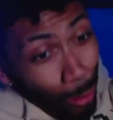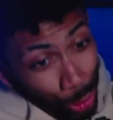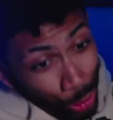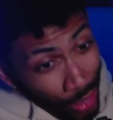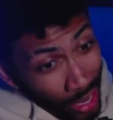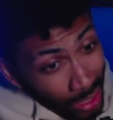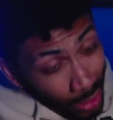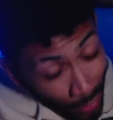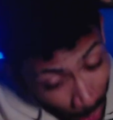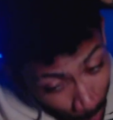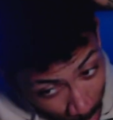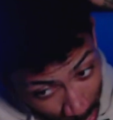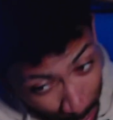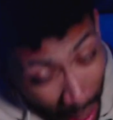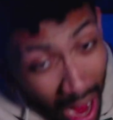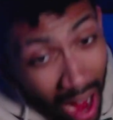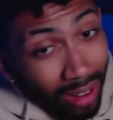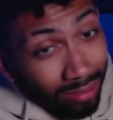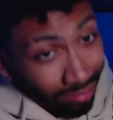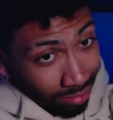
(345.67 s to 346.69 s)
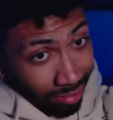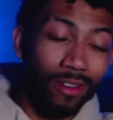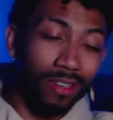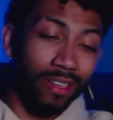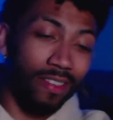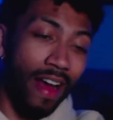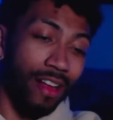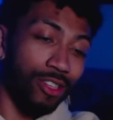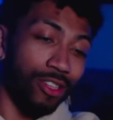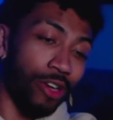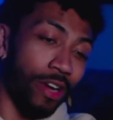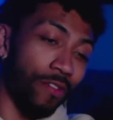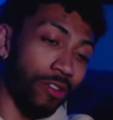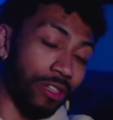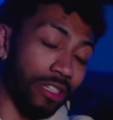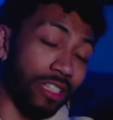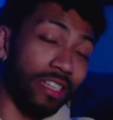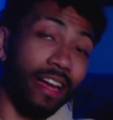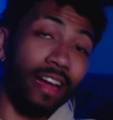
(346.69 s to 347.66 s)
Jake's finna respond. Did that Drake
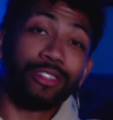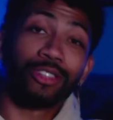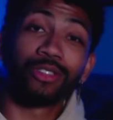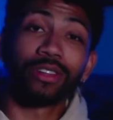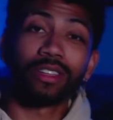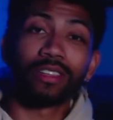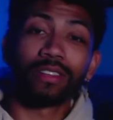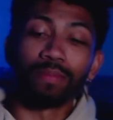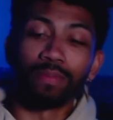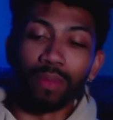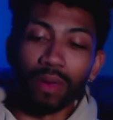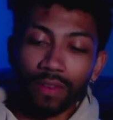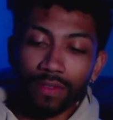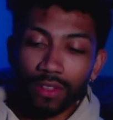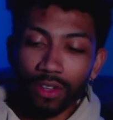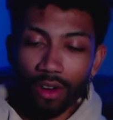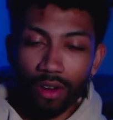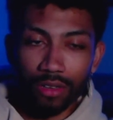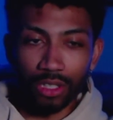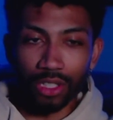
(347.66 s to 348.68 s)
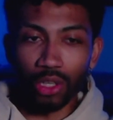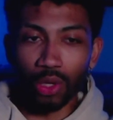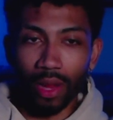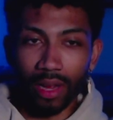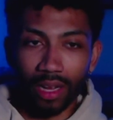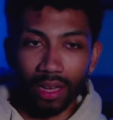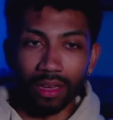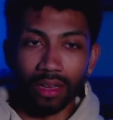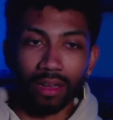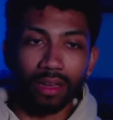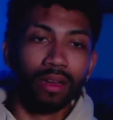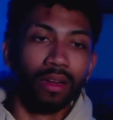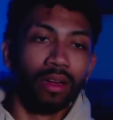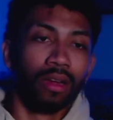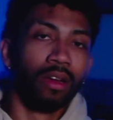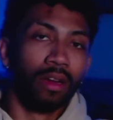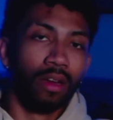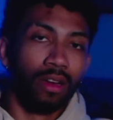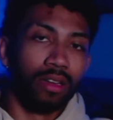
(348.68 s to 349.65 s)
versus Kendrick beef turned into like a...
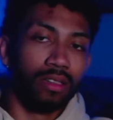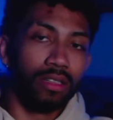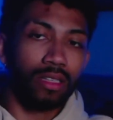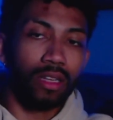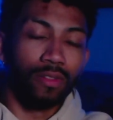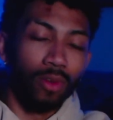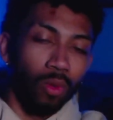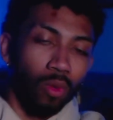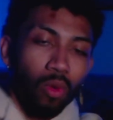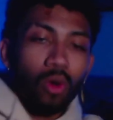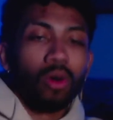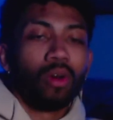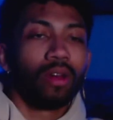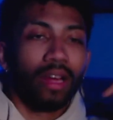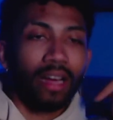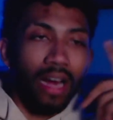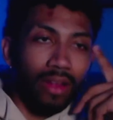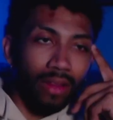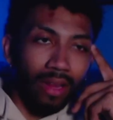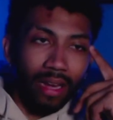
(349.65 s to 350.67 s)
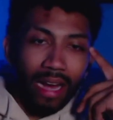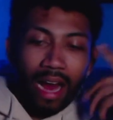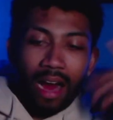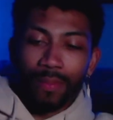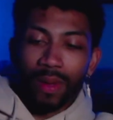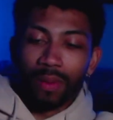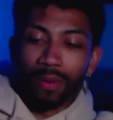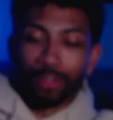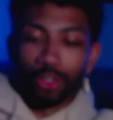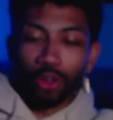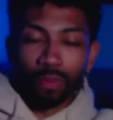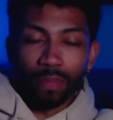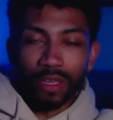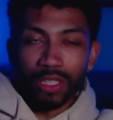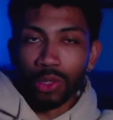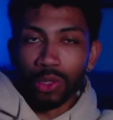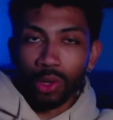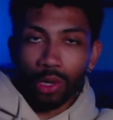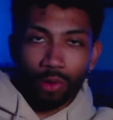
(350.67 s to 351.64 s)
civil war, like how people joke
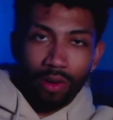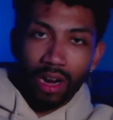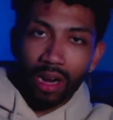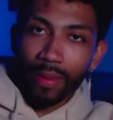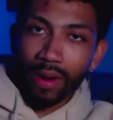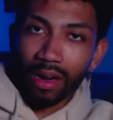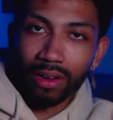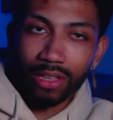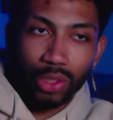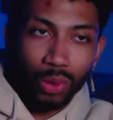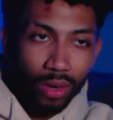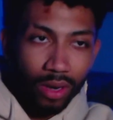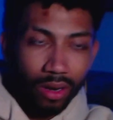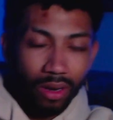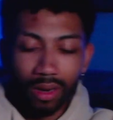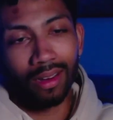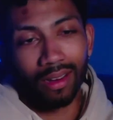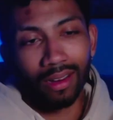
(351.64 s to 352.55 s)
been joking around about it on Twitter.